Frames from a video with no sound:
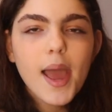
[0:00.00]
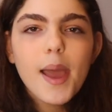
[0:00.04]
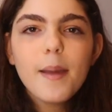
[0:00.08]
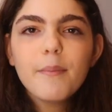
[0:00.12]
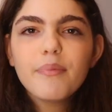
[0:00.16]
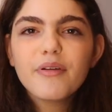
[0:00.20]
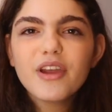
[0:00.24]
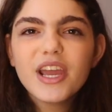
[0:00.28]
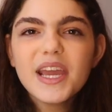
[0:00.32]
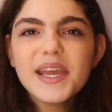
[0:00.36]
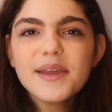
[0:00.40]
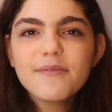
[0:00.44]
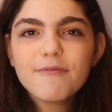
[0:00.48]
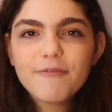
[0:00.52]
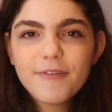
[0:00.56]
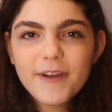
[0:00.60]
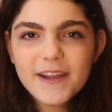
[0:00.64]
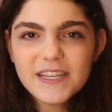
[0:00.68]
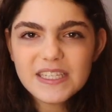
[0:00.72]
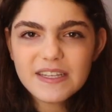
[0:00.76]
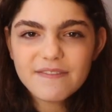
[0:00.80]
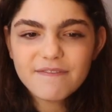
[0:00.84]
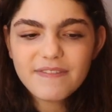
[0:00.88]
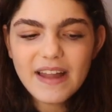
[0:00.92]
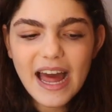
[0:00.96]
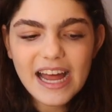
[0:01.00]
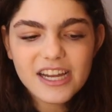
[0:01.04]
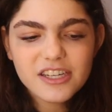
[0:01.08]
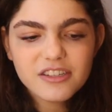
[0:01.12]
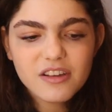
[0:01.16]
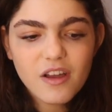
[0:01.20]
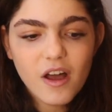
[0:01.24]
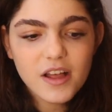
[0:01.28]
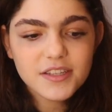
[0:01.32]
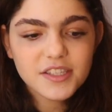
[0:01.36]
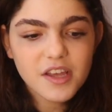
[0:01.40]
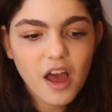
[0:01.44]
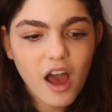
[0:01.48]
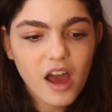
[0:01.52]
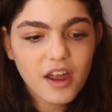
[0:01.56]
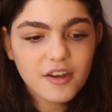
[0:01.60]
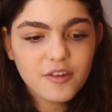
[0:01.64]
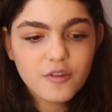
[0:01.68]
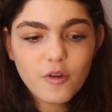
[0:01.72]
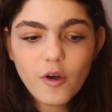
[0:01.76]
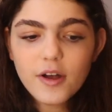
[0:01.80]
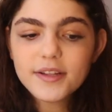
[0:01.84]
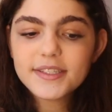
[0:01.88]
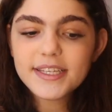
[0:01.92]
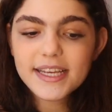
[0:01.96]
Pre-written flashcards are
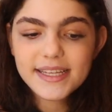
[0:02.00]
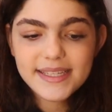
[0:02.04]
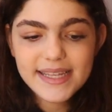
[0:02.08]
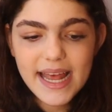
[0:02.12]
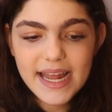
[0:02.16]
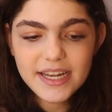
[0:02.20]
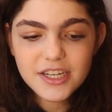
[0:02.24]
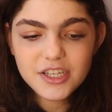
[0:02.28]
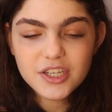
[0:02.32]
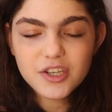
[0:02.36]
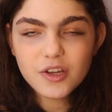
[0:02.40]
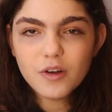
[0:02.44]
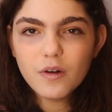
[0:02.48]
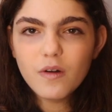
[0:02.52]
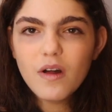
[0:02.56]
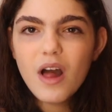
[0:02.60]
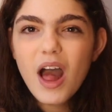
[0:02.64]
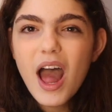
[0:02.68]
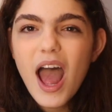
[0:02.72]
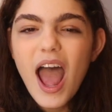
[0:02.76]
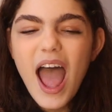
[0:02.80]
not essential.